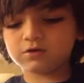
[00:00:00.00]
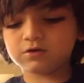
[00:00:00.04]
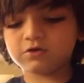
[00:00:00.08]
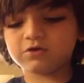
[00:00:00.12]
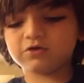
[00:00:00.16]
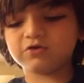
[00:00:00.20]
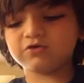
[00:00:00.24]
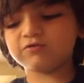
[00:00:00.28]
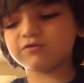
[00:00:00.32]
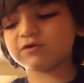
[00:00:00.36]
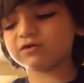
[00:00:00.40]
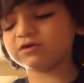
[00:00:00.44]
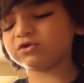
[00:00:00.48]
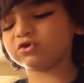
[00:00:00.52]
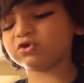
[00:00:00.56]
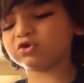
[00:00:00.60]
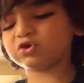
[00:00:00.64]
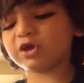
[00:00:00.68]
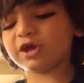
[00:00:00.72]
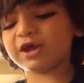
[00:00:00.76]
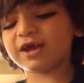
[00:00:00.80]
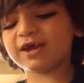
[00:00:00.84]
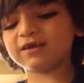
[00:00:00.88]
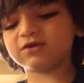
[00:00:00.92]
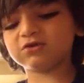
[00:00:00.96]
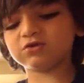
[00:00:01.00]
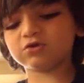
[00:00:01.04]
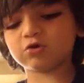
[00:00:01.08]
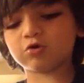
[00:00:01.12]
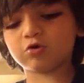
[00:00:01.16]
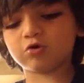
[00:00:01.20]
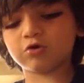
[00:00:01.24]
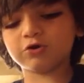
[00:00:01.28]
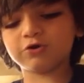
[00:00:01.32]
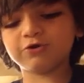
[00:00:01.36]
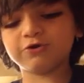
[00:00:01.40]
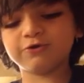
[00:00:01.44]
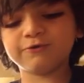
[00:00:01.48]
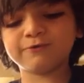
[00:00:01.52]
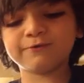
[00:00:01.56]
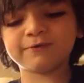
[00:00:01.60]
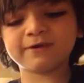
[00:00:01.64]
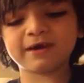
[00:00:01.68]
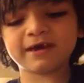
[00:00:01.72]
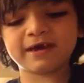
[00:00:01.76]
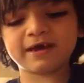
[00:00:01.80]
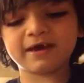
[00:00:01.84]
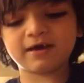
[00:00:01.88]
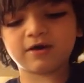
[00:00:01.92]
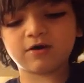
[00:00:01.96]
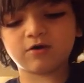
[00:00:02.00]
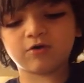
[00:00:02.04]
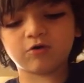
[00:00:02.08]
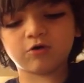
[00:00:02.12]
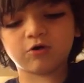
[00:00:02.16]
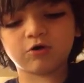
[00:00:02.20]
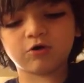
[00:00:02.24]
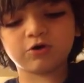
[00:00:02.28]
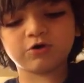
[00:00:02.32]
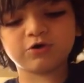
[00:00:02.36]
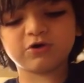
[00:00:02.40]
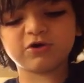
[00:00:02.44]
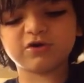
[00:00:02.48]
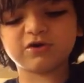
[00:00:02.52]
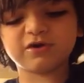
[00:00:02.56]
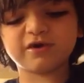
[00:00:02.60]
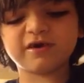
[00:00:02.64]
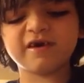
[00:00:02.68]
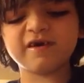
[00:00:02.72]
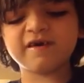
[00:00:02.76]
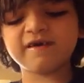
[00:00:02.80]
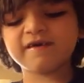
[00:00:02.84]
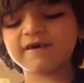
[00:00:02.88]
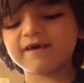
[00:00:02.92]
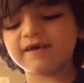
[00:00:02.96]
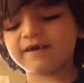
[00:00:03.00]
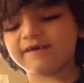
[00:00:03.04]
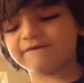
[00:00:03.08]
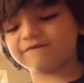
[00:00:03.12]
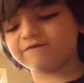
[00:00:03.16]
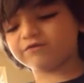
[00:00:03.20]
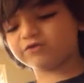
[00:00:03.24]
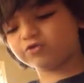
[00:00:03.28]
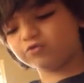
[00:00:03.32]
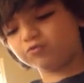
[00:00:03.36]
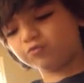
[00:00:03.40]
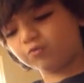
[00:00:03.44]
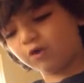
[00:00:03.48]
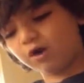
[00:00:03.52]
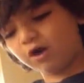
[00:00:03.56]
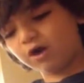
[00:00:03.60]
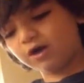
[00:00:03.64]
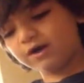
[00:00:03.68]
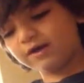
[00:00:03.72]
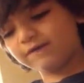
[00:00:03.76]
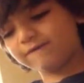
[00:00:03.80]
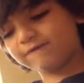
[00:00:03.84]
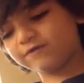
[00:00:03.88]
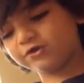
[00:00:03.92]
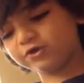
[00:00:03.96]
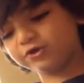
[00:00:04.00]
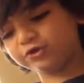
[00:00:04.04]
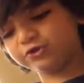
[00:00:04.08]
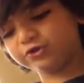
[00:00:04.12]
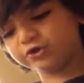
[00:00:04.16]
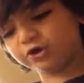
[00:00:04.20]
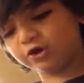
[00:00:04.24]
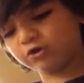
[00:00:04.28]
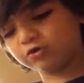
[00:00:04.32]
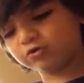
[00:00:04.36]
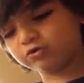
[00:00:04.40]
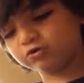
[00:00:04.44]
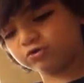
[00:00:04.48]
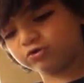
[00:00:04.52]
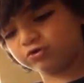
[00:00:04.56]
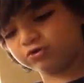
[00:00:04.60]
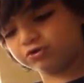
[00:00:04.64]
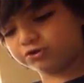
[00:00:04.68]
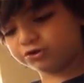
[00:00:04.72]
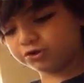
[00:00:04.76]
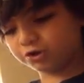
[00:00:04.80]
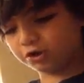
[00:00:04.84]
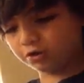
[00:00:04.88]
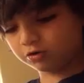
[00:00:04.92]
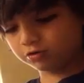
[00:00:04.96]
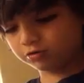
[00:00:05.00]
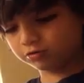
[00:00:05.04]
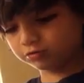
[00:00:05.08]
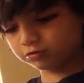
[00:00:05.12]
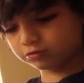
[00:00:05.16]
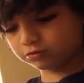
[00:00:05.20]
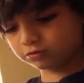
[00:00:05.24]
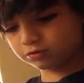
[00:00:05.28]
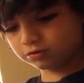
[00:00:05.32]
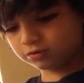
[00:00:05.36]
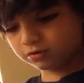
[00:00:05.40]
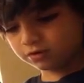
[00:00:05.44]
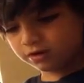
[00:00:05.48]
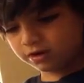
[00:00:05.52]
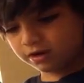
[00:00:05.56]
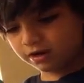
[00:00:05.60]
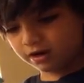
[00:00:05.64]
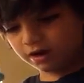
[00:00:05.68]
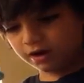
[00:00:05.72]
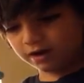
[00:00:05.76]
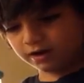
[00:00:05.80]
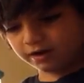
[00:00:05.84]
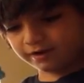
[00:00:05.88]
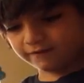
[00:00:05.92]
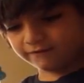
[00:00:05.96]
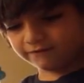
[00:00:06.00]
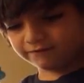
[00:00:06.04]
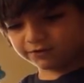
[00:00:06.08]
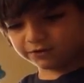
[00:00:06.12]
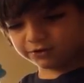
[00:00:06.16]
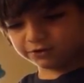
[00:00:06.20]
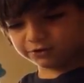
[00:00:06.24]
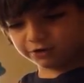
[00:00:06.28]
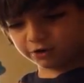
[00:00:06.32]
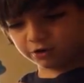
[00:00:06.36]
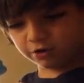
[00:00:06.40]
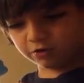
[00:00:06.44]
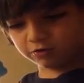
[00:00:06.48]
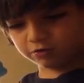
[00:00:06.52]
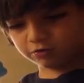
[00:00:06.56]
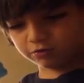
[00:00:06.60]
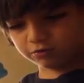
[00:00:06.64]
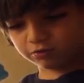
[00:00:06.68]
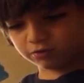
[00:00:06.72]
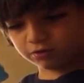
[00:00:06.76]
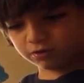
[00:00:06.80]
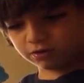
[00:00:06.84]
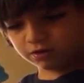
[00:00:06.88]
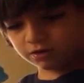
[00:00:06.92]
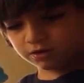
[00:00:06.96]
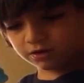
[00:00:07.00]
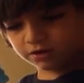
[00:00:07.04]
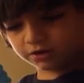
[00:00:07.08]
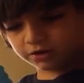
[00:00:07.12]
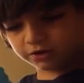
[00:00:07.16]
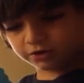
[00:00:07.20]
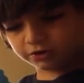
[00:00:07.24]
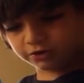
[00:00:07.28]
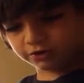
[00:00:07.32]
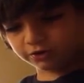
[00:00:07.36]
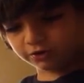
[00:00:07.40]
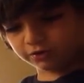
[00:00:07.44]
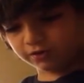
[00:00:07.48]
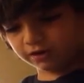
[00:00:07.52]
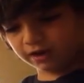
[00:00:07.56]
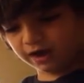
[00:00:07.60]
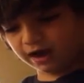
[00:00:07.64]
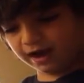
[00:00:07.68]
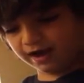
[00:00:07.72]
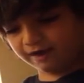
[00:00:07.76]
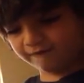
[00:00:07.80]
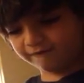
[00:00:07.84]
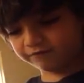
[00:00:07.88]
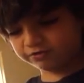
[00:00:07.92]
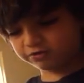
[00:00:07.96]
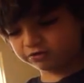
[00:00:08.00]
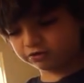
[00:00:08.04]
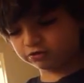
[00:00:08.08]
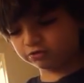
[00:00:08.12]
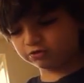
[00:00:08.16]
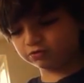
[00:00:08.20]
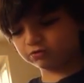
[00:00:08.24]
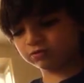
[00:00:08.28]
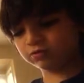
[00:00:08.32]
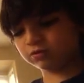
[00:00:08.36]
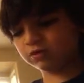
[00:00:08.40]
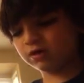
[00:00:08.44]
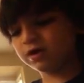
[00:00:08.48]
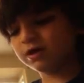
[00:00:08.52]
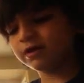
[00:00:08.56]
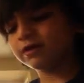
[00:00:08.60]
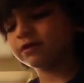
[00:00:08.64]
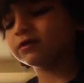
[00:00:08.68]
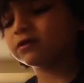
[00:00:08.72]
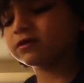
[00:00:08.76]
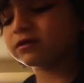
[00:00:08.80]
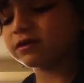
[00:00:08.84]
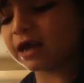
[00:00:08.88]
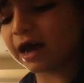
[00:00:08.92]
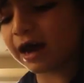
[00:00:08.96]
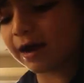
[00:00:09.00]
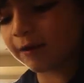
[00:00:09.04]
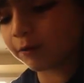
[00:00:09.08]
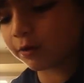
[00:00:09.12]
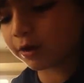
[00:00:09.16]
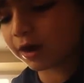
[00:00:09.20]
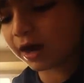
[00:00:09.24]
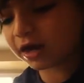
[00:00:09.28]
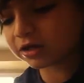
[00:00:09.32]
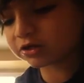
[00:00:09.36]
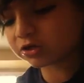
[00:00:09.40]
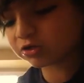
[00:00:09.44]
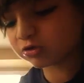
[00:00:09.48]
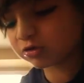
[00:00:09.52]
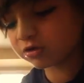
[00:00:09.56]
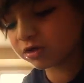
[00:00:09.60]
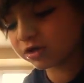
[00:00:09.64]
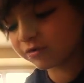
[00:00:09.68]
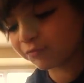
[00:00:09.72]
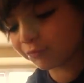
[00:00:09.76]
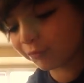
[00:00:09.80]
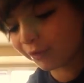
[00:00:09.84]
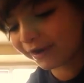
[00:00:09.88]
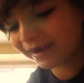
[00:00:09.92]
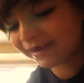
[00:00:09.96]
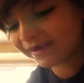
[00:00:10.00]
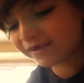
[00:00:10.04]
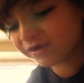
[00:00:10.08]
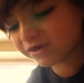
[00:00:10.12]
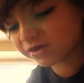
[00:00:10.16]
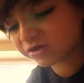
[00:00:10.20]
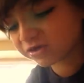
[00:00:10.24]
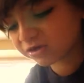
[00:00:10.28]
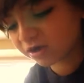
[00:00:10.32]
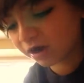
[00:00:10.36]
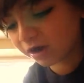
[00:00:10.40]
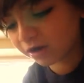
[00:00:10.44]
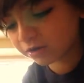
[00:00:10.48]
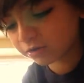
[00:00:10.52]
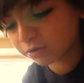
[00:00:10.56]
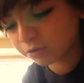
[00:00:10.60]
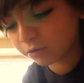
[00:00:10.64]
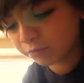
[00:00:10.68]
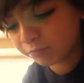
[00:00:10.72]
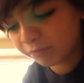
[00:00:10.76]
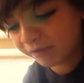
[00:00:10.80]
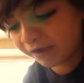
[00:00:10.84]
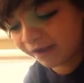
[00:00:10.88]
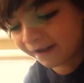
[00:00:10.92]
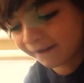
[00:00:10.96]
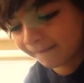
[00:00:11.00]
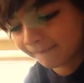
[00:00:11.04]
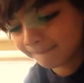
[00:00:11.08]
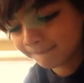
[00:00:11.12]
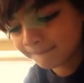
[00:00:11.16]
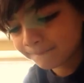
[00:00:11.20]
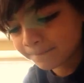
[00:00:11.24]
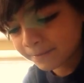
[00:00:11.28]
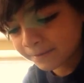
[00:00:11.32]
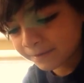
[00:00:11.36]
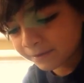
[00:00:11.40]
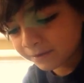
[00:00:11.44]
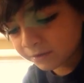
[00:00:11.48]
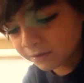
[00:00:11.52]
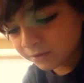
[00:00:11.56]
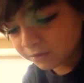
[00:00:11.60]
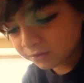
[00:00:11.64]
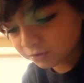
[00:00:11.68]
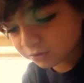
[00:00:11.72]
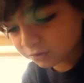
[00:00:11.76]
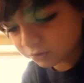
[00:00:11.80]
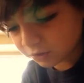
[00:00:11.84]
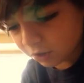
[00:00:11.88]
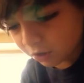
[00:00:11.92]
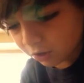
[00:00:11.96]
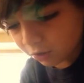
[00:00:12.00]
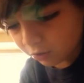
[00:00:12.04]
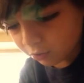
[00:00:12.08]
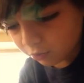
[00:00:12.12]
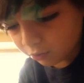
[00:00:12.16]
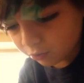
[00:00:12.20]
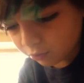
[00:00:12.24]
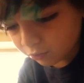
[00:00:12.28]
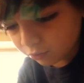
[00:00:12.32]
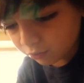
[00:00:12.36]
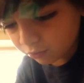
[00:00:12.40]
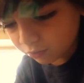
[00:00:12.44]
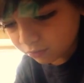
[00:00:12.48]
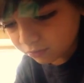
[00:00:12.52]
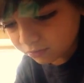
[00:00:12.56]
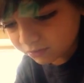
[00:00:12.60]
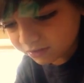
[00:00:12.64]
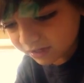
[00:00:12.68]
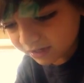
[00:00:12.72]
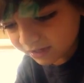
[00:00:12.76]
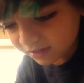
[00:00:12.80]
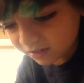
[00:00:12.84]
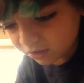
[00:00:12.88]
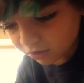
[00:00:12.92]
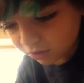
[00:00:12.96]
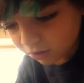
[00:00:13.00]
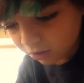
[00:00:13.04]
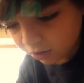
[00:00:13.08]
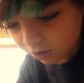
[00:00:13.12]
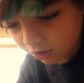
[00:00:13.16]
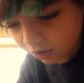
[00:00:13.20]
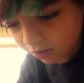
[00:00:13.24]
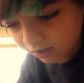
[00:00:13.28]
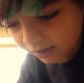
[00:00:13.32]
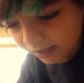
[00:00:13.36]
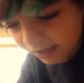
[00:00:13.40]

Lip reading: You can change or you can't, or if you want. If you don't, you don't. If you don't, you don't have to. Now we're actually ready to start looping. So take your hook